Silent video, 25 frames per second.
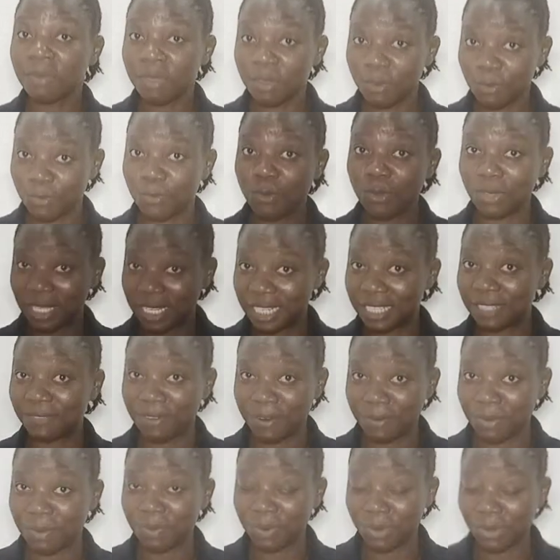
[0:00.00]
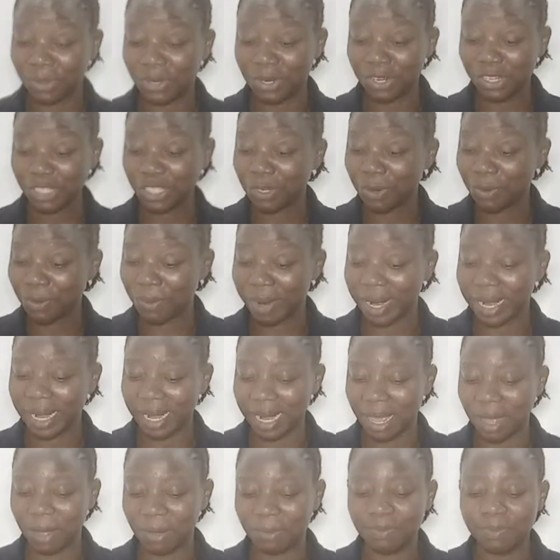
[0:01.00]
for this very production right
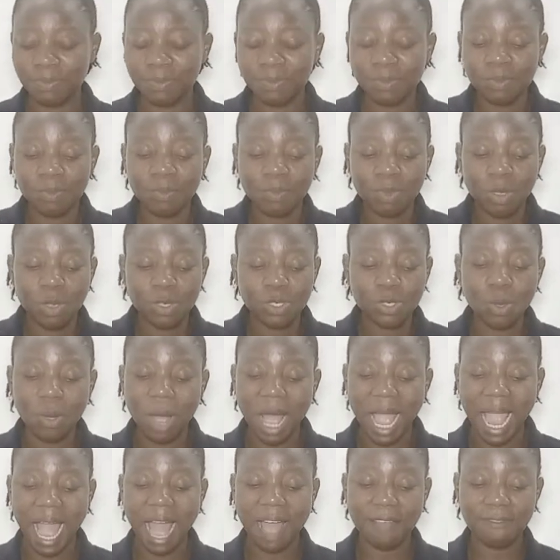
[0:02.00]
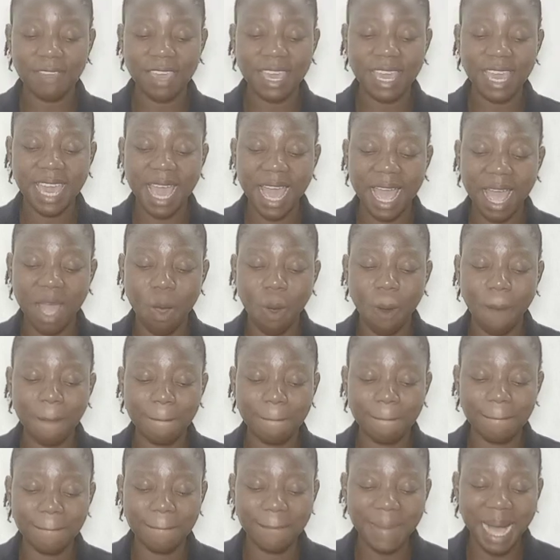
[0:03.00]
now. So I have here
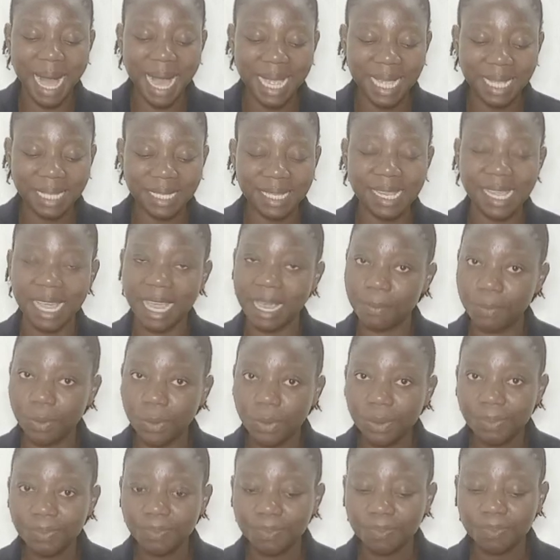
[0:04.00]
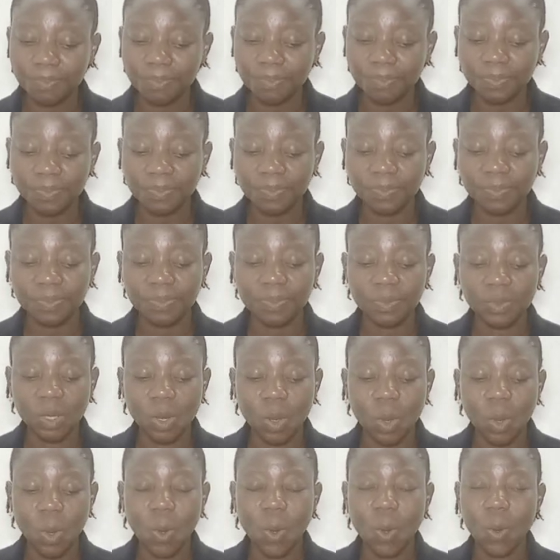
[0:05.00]
on my table
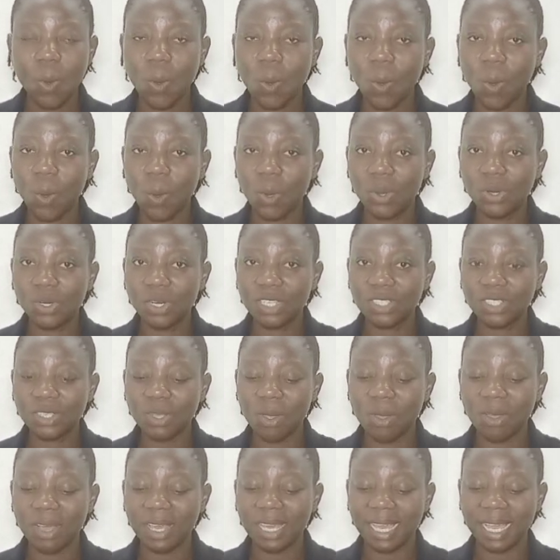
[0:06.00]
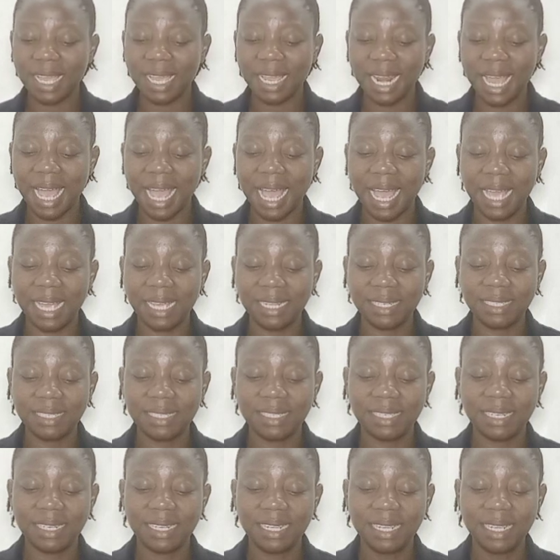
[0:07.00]
coconut oil
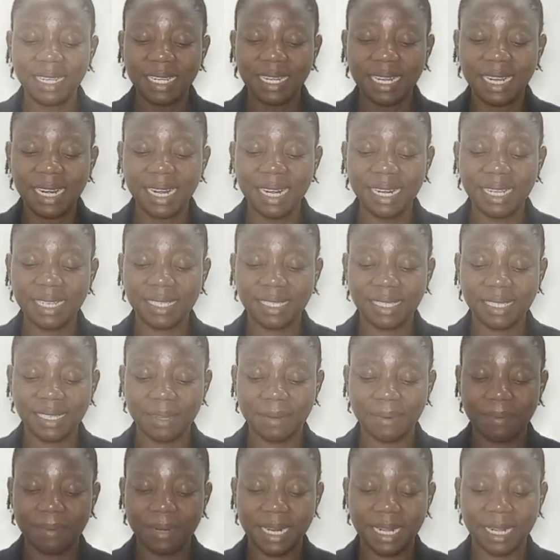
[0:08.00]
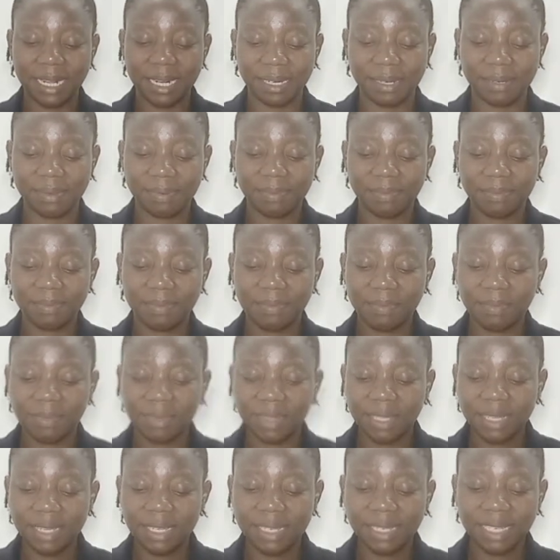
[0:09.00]
and glycerin.
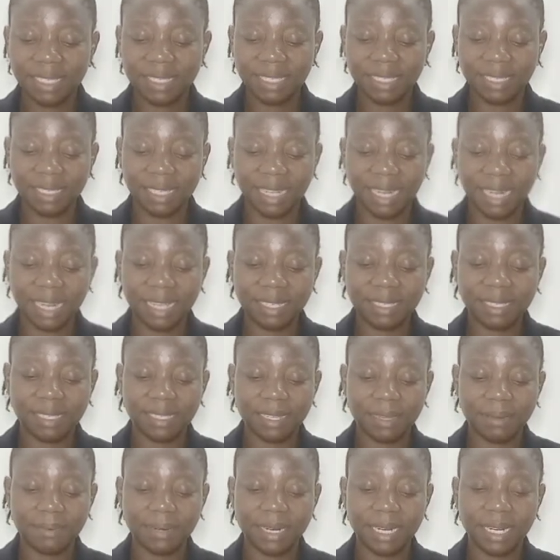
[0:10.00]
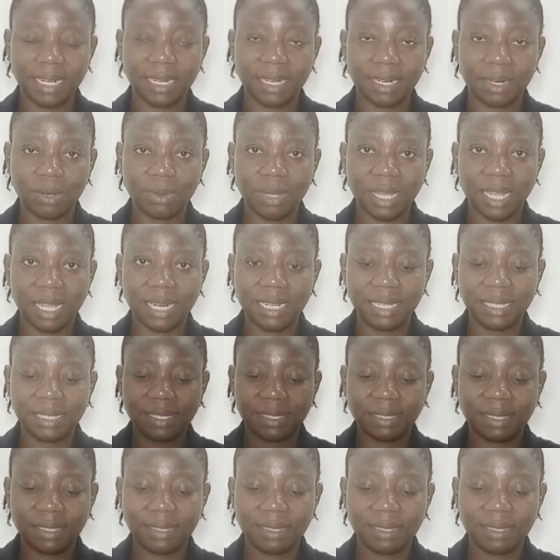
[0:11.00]
This is glycerin. Look at it.